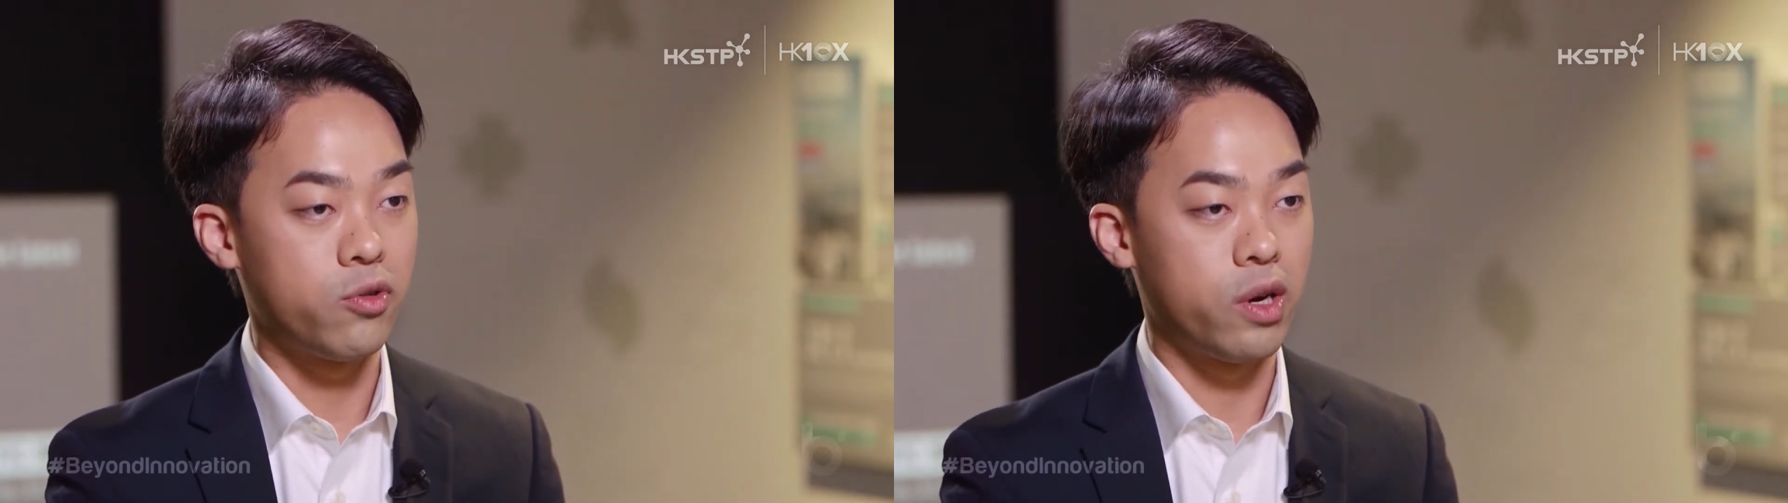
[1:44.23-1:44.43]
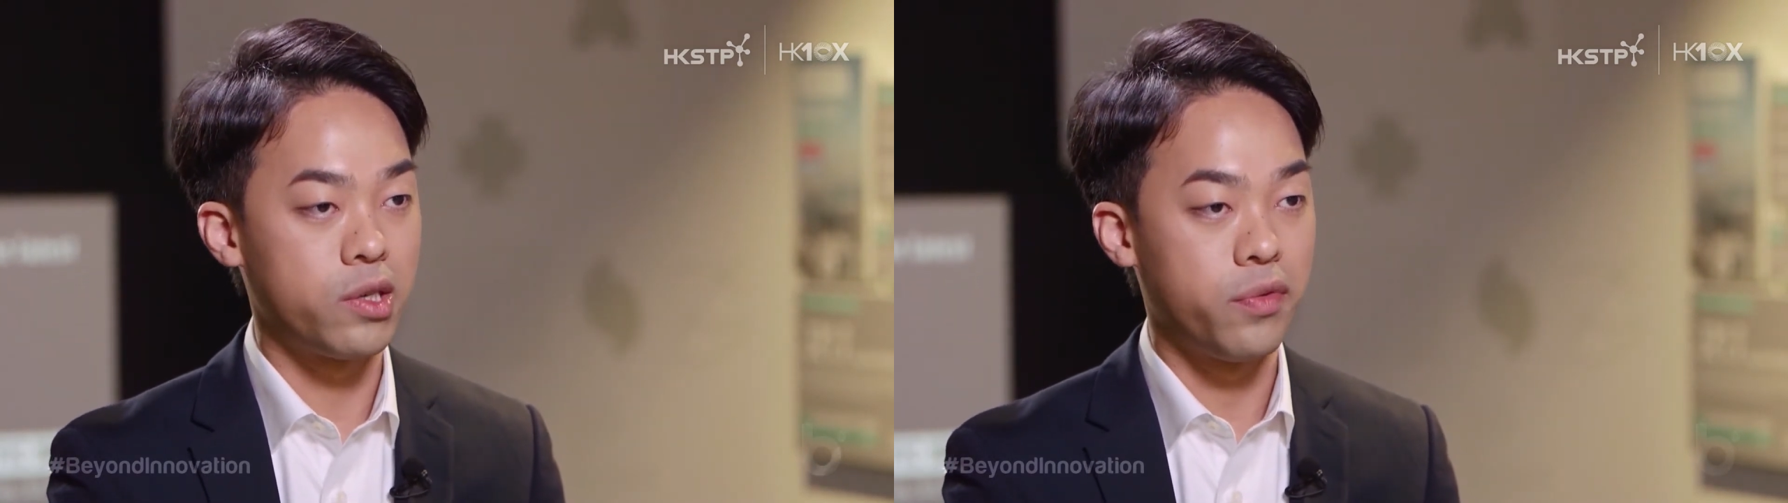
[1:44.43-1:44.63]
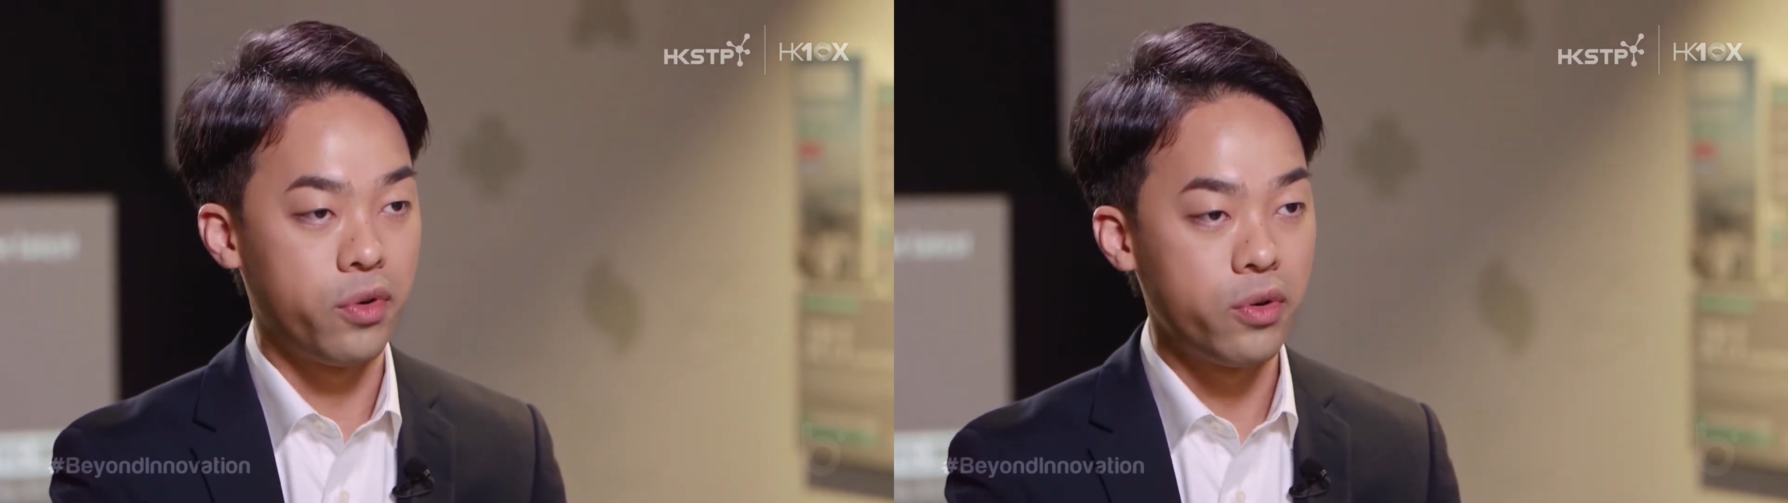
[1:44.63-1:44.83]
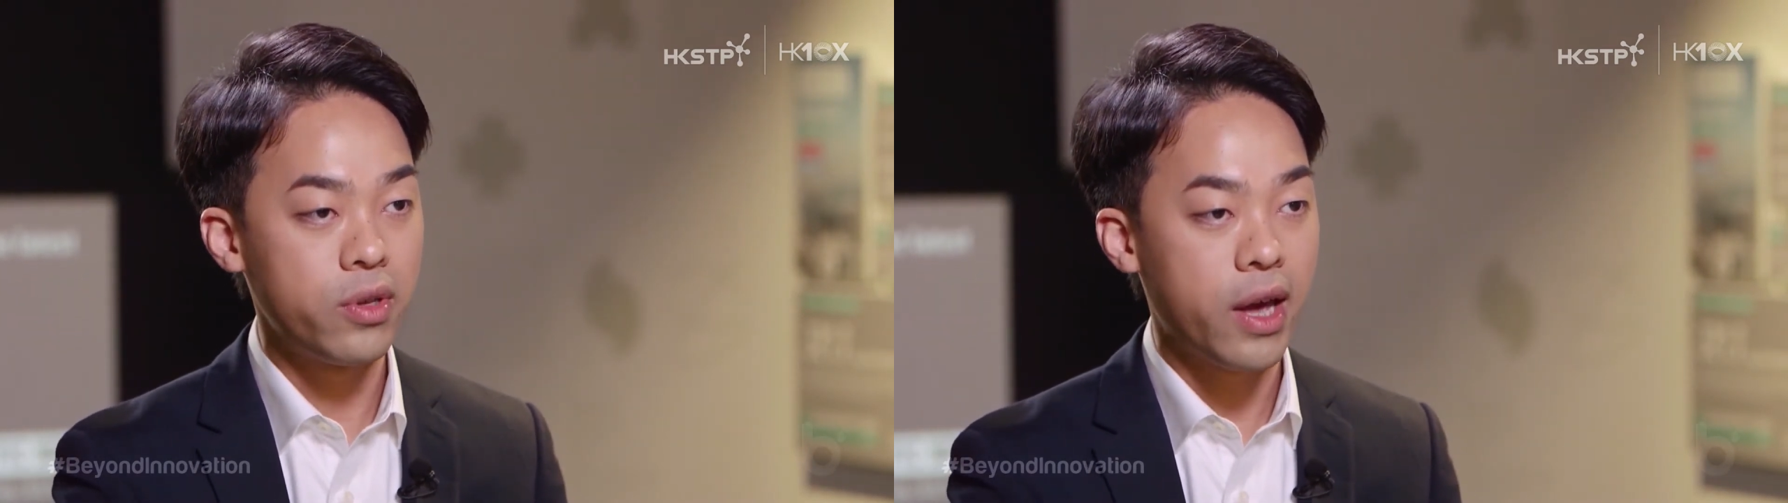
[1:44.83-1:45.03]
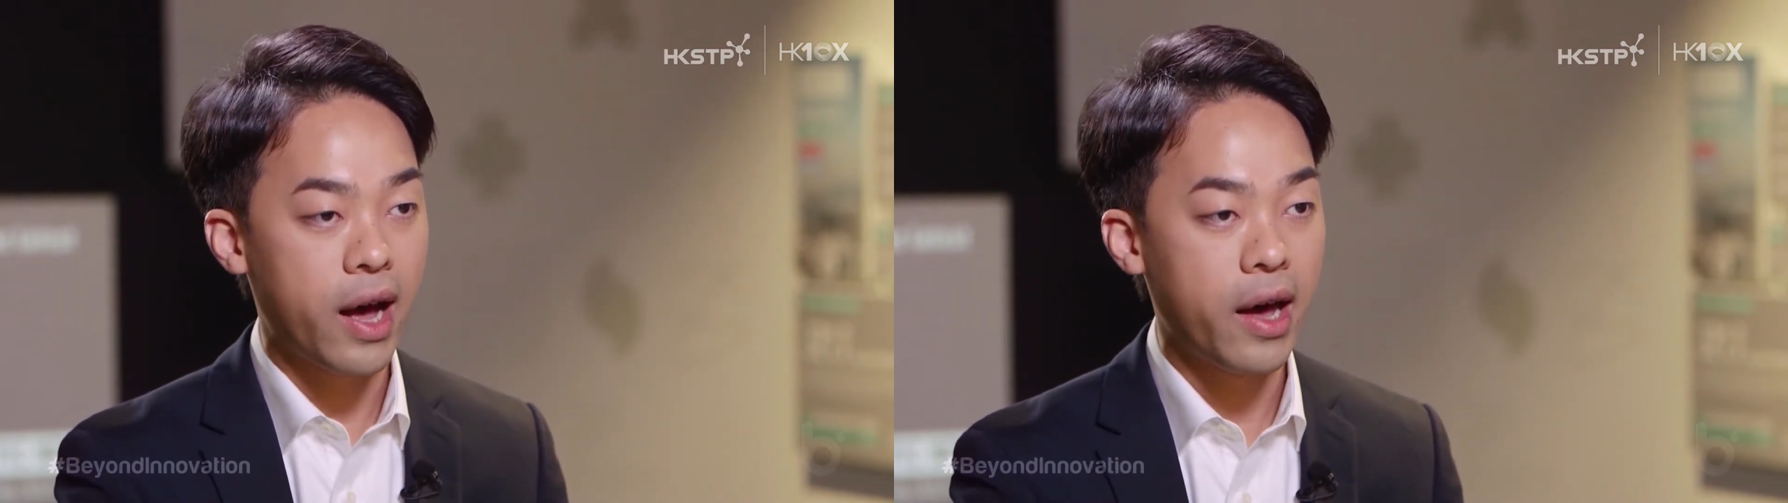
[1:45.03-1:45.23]
drugs through
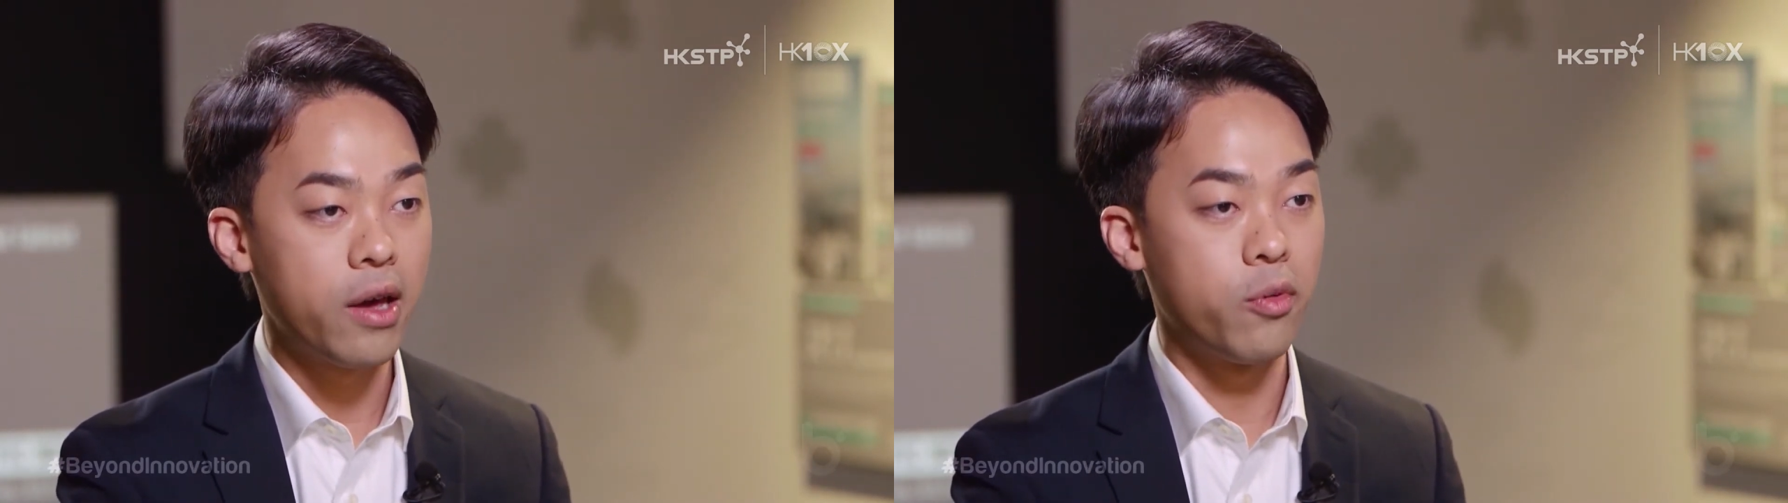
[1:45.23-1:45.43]
the eye,